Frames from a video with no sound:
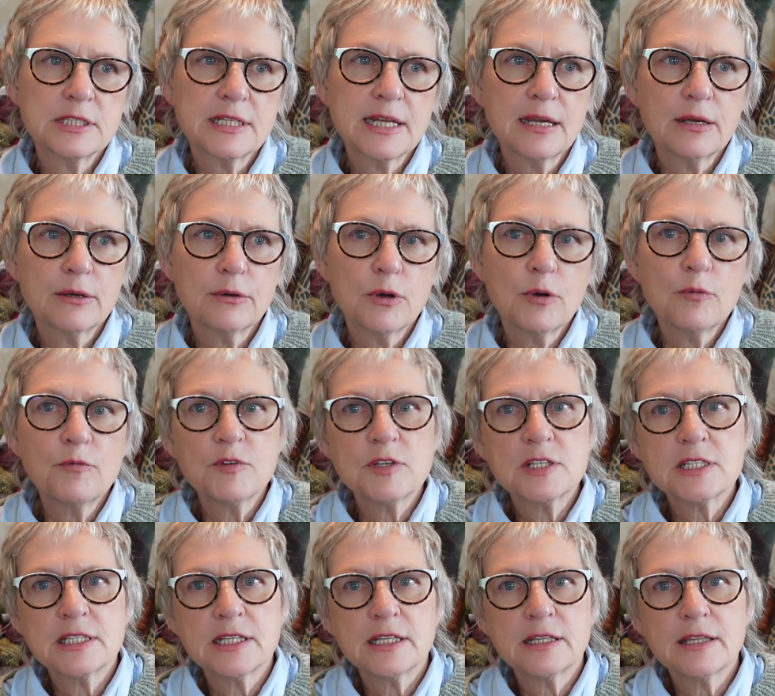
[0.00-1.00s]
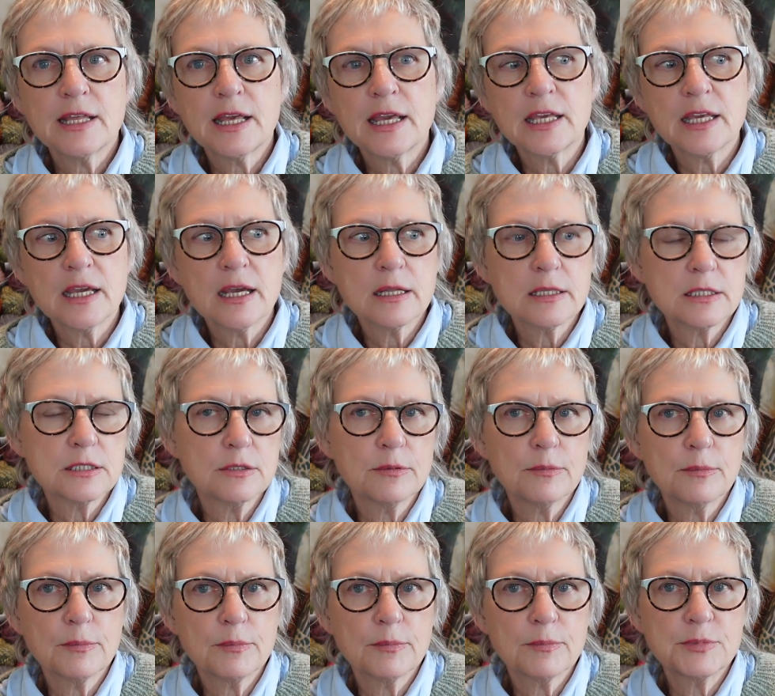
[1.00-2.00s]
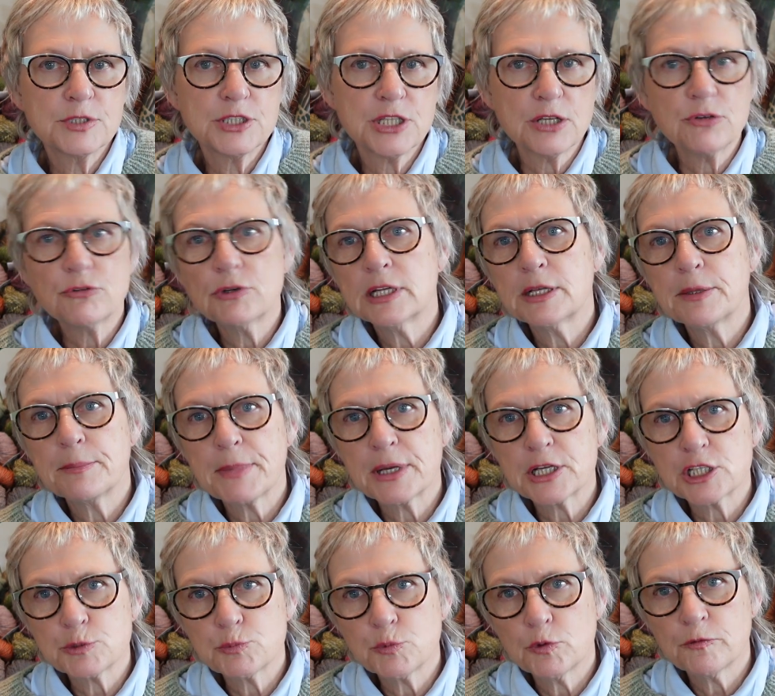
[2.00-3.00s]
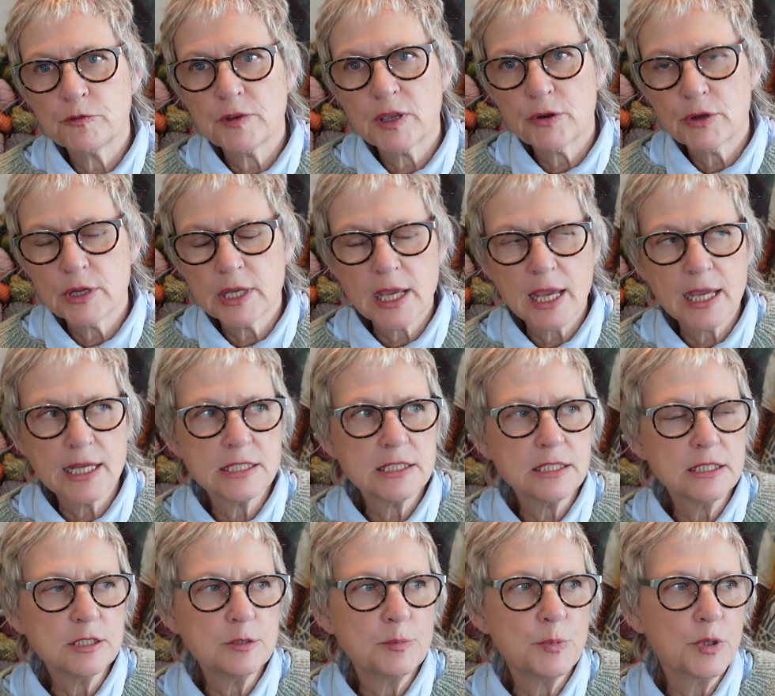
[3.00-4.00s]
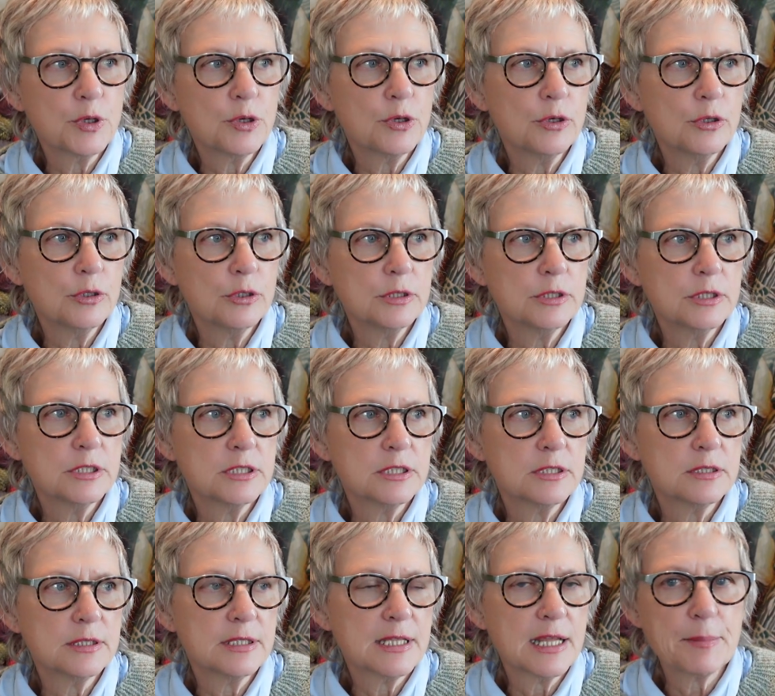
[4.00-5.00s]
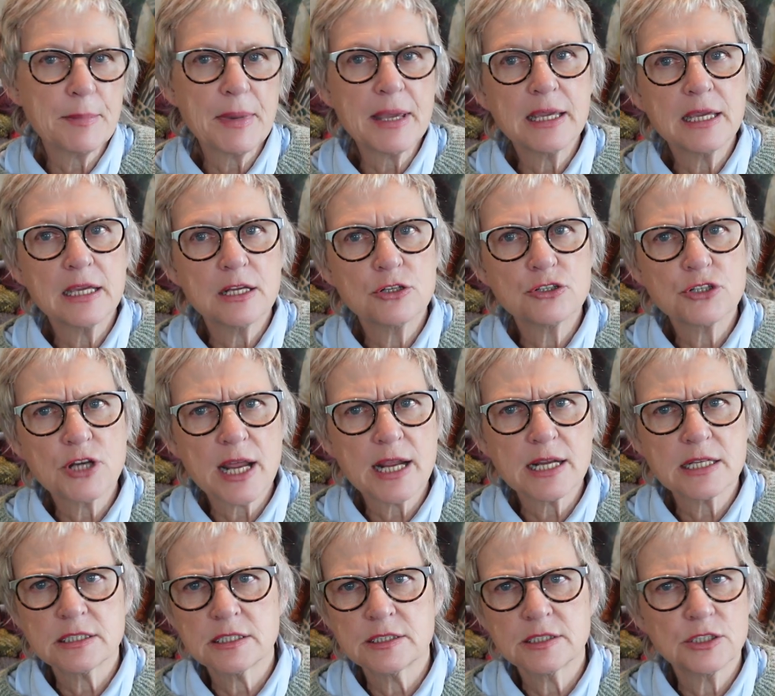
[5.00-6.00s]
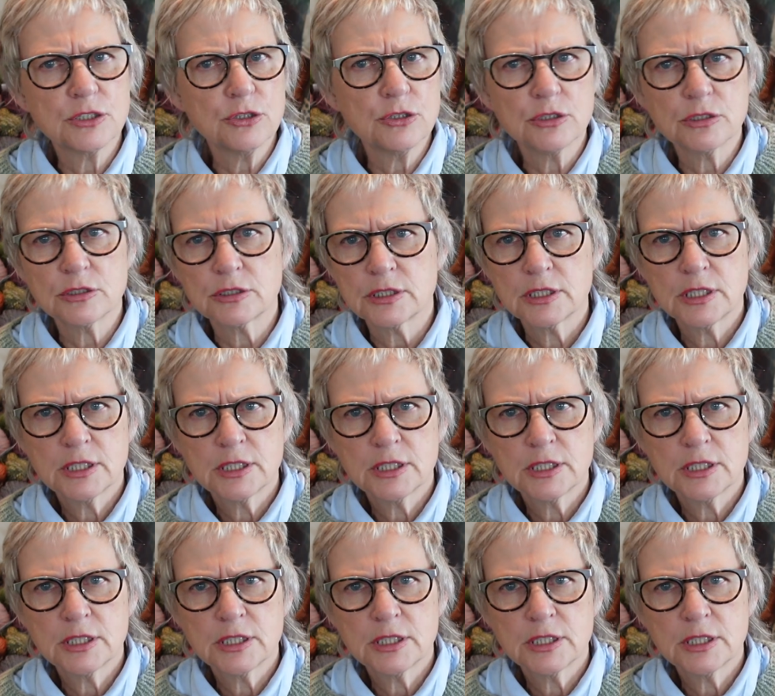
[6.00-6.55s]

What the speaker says: Now obviously their yarns are generally much more variegated because their making tracks has got